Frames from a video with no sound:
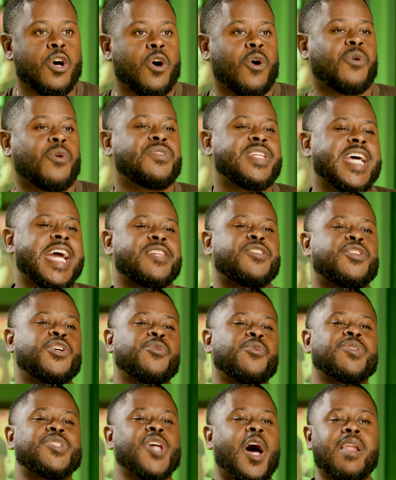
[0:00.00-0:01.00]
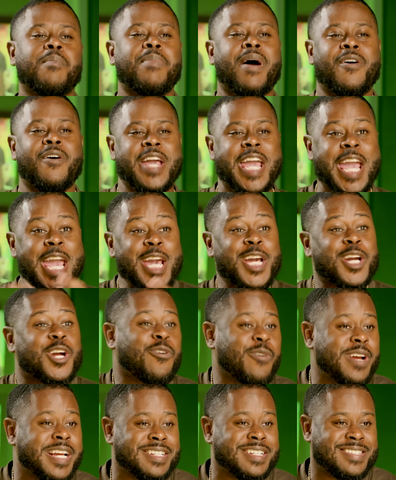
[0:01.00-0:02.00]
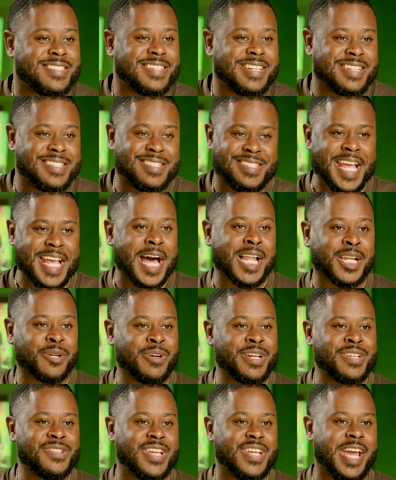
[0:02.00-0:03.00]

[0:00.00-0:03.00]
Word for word: On day two, it's all about increase in salaries